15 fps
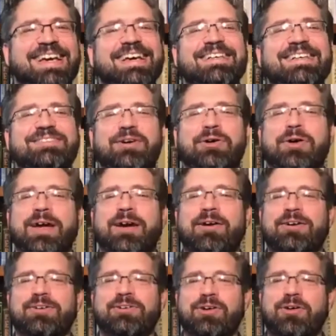So
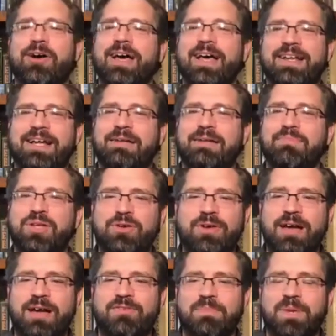Ariel, go ahead and unmute
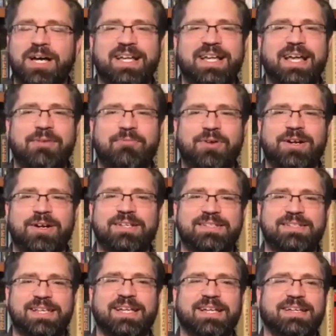everybody, and we're going to
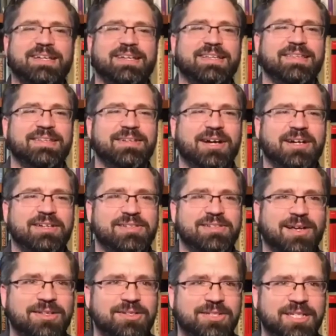sing the
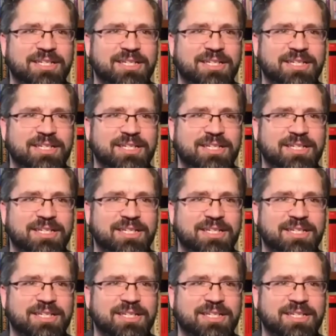doxology.